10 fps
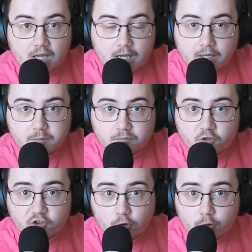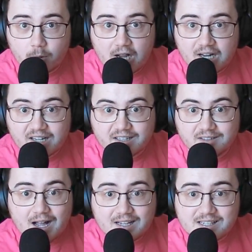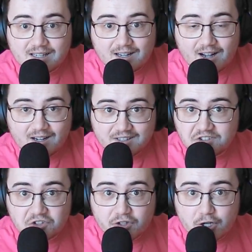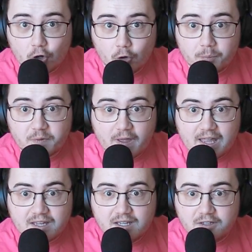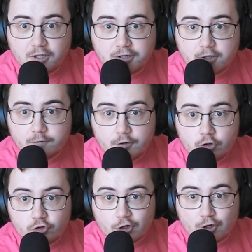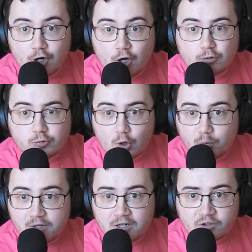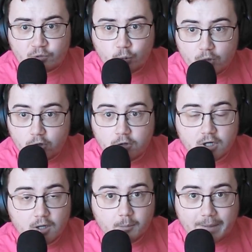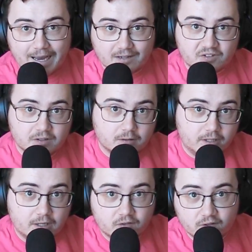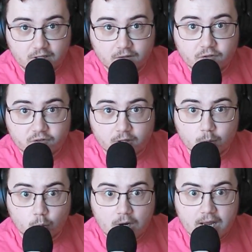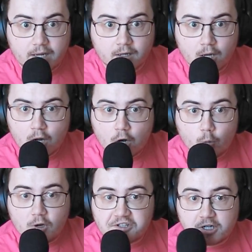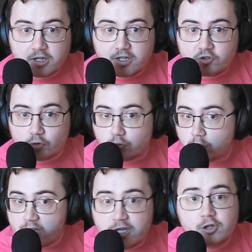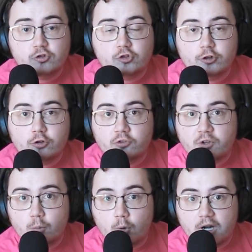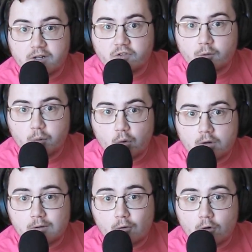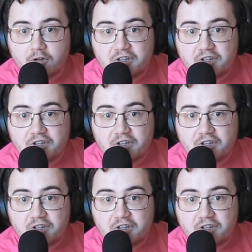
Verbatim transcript: and so do I. I honestly hope that in the near future, Roblox will come back to Linux in some way. Whether it's reintroducing wine support or